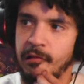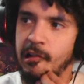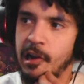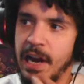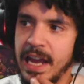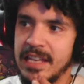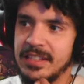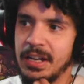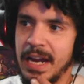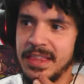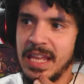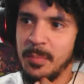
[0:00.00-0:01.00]
All right, is
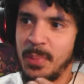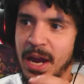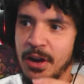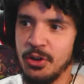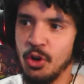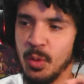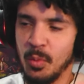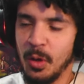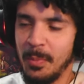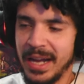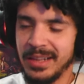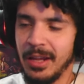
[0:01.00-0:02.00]
there anything
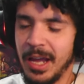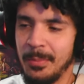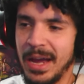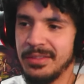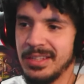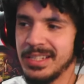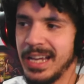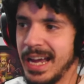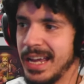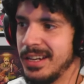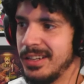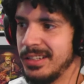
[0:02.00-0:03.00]
paranormal about this
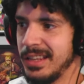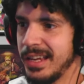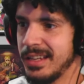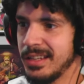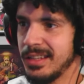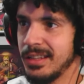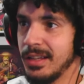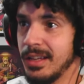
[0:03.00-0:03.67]
guy at all? Like,